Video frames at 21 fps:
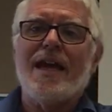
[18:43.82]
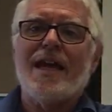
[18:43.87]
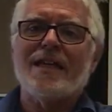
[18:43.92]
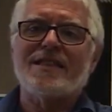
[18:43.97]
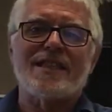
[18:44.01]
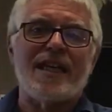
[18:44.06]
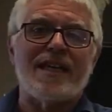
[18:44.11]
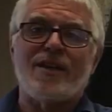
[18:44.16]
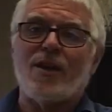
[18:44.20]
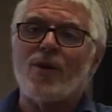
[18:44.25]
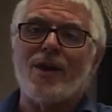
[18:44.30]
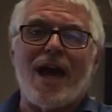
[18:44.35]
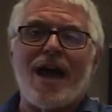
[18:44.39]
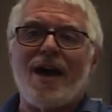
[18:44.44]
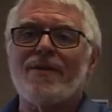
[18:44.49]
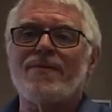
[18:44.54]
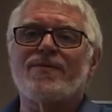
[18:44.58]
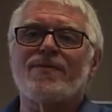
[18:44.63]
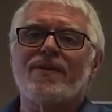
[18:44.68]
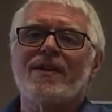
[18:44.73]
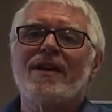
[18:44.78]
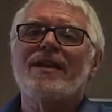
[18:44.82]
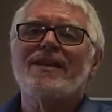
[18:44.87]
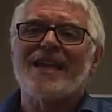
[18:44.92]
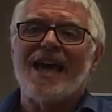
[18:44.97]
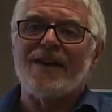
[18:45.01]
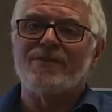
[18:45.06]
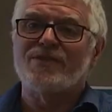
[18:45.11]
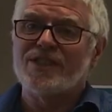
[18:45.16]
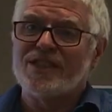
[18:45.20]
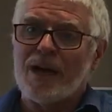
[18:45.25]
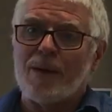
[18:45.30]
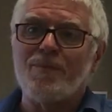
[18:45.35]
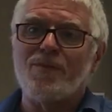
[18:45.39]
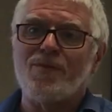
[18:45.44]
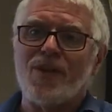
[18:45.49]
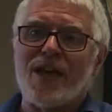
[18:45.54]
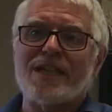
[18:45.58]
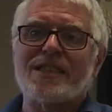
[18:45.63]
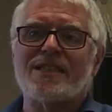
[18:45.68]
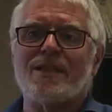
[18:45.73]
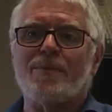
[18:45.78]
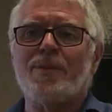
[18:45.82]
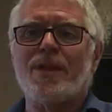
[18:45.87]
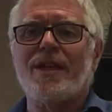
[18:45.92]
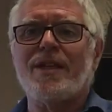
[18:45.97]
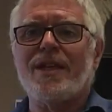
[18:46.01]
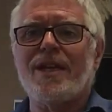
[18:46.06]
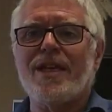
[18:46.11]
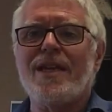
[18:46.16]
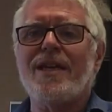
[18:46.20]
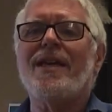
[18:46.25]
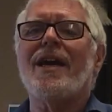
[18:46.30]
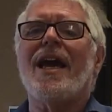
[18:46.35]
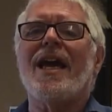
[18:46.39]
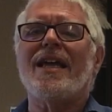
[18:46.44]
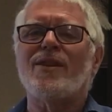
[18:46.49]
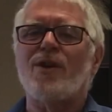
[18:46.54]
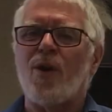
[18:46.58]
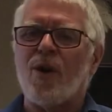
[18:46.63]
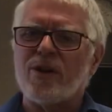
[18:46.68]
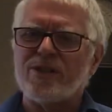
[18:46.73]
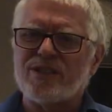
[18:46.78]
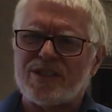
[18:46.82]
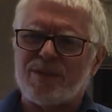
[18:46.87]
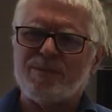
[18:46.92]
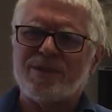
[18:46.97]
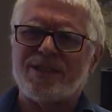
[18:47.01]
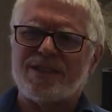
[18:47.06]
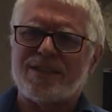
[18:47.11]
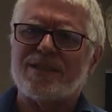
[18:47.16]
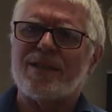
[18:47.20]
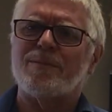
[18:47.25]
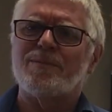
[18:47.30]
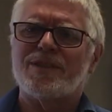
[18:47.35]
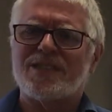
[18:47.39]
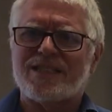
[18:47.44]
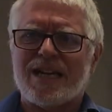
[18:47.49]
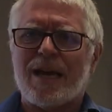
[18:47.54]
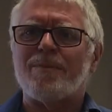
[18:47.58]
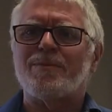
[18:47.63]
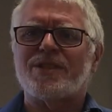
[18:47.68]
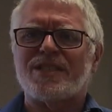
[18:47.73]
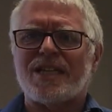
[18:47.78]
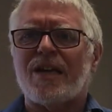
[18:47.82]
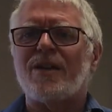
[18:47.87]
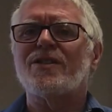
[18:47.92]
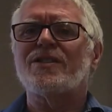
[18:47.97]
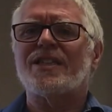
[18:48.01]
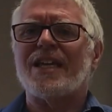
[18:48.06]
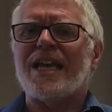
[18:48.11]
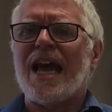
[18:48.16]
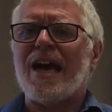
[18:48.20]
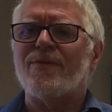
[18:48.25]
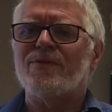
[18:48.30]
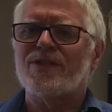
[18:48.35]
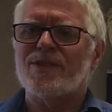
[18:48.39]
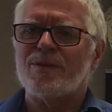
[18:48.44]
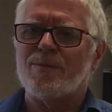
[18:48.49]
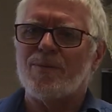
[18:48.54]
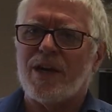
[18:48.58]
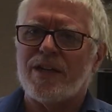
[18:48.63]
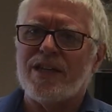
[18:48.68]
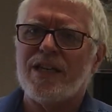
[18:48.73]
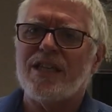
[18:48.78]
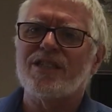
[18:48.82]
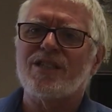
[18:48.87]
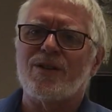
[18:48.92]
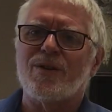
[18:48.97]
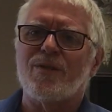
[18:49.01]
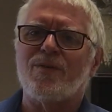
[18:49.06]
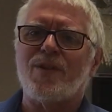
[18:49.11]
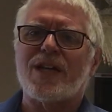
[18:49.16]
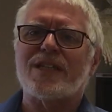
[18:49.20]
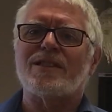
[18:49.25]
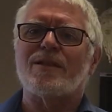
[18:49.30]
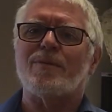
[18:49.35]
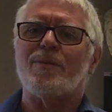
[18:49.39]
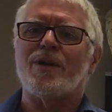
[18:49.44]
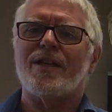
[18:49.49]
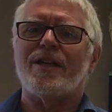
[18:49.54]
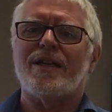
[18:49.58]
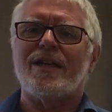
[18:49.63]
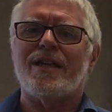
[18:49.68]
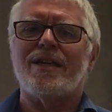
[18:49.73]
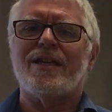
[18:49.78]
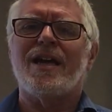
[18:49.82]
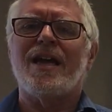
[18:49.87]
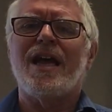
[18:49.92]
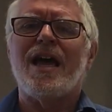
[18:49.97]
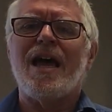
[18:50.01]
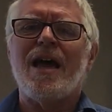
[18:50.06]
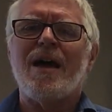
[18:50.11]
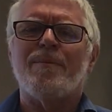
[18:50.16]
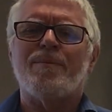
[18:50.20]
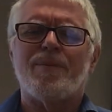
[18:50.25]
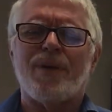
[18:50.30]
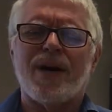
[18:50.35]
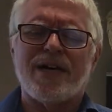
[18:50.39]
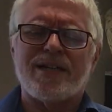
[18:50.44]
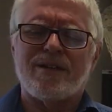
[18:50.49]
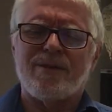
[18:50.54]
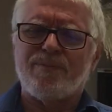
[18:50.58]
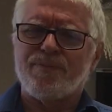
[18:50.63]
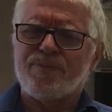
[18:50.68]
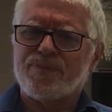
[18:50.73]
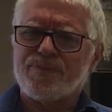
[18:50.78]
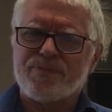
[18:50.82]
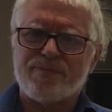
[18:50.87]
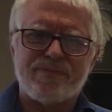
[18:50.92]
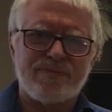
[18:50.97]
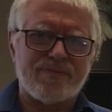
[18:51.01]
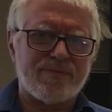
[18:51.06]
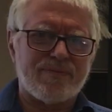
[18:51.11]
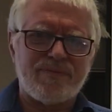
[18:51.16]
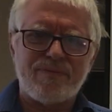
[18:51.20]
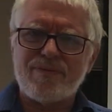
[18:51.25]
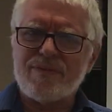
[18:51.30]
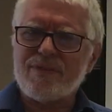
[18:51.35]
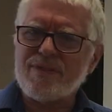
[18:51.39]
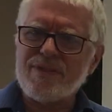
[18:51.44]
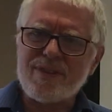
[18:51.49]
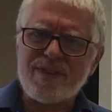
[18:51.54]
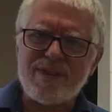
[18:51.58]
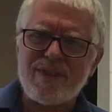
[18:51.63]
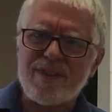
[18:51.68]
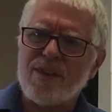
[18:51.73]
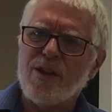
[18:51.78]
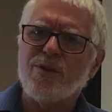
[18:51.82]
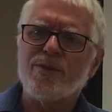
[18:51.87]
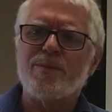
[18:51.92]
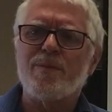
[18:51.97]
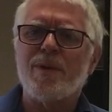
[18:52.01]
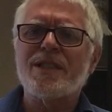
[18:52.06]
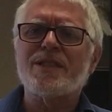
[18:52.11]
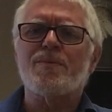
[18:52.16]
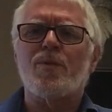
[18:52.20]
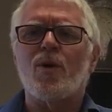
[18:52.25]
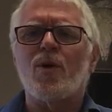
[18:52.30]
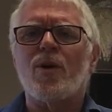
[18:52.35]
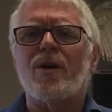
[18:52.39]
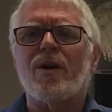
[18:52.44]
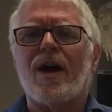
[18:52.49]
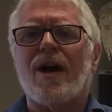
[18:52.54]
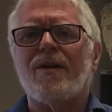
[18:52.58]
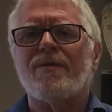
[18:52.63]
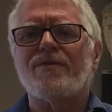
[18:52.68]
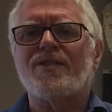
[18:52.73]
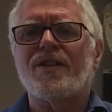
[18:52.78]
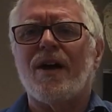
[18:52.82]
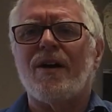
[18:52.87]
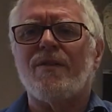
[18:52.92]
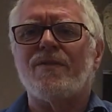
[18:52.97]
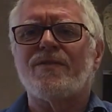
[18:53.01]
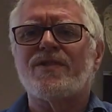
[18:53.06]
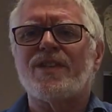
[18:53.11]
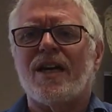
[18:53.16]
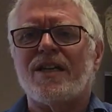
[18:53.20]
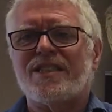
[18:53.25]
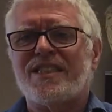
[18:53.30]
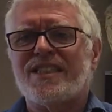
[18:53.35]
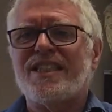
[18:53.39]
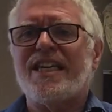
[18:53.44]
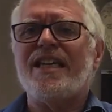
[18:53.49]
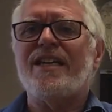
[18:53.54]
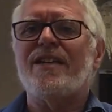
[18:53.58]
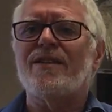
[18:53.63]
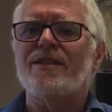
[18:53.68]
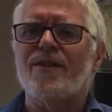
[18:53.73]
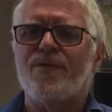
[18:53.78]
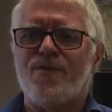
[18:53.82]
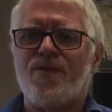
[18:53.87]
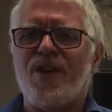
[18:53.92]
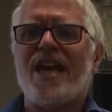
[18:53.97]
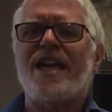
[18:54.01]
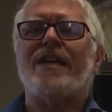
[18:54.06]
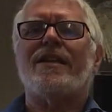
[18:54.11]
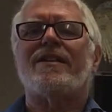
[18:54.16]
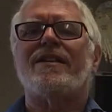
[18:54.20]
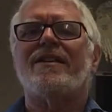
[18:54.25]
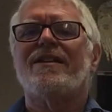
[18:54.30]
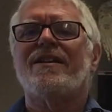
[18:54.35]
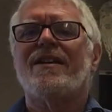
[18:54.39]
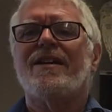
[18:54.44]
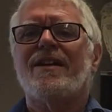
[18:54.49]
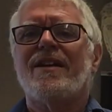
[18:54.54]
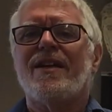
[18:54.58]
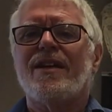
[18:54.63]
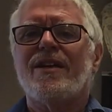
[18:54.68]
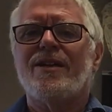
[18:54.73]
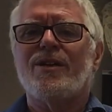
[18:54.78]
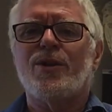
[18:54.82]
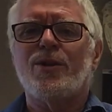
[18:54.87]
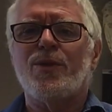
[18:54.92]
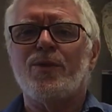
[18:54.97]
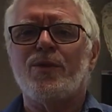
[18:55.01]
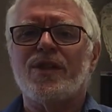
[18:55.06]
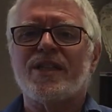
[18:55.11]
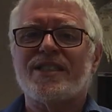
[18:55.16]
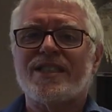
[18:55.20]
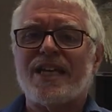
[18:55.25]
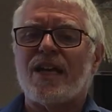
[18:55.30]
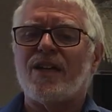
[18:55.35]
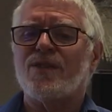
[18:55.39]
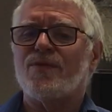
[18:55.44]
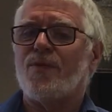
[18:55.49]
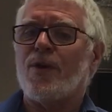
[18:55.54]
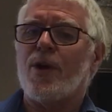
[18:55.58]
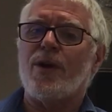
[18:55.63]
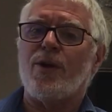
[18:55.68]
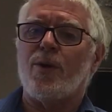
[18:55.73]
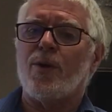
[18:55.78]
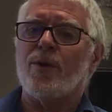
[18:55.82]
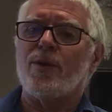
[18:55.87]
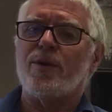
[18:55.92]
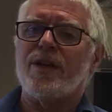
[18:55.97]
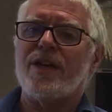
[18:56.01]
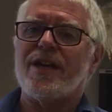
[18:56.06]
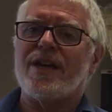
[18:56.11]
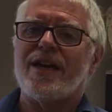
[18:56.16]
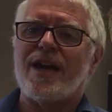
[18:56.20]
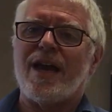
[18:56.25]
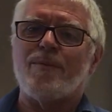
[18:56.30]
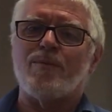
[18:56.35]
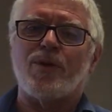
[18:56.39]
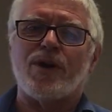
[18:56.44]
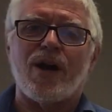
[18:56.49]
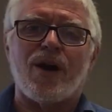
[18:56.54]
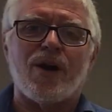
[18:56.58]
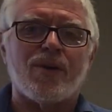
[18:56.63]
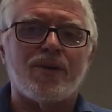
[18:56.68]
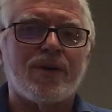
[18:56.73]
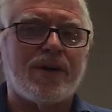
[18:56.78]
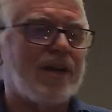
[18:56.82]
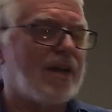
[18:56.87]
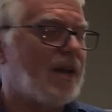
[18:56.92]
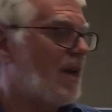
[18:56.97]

They have some flexibility, and there are some stem cells that have some additional flexibility, but there's much more of a sealed fate to the cells very early in an embryo,